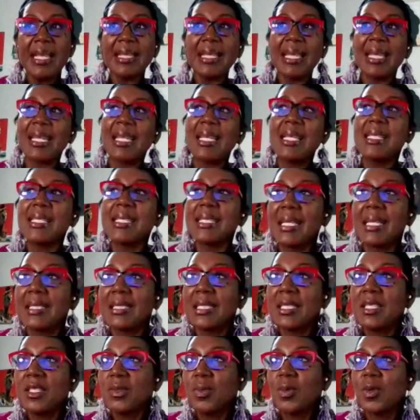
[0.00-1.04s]
that he said
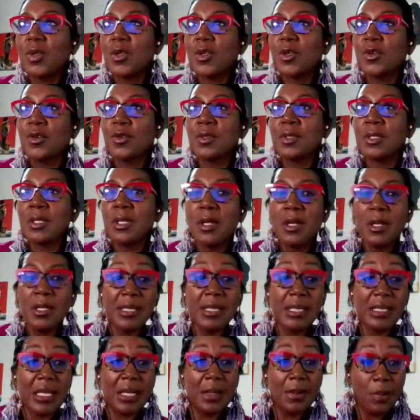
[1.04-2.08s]
these words
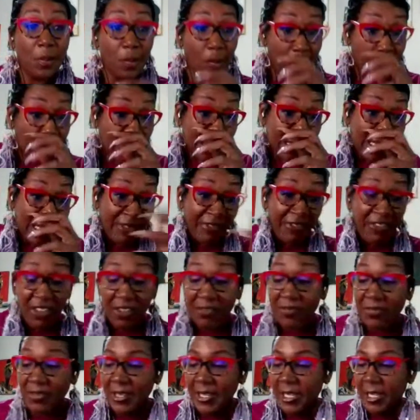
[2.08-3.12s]
somewhat
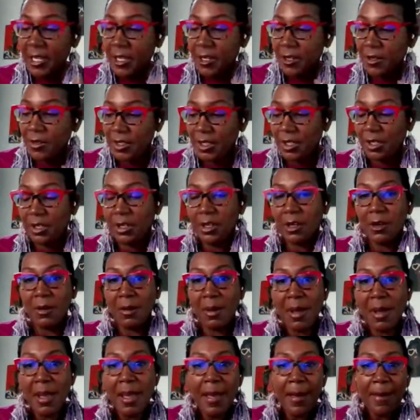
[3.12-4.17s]
50 years
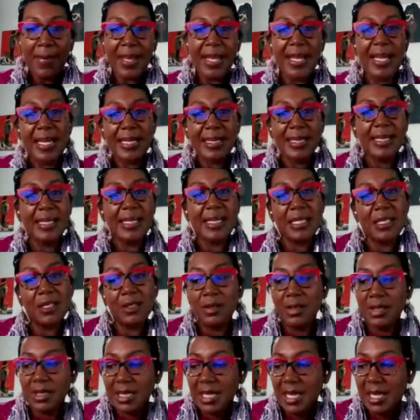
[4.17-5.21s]
ago because it
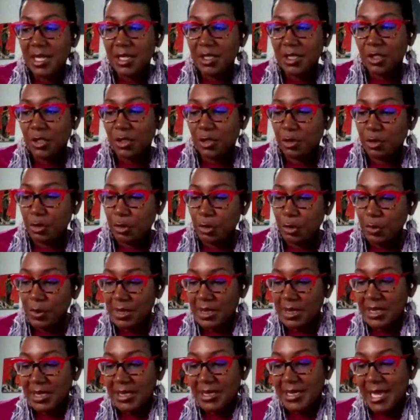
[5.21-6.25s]
still stands true
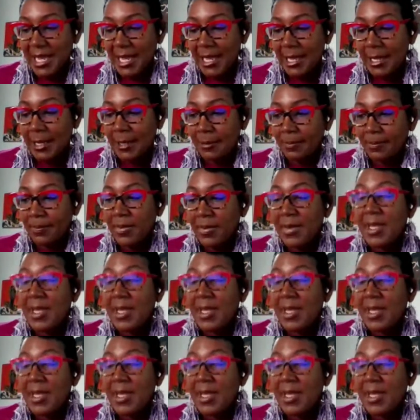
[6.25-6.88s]
today.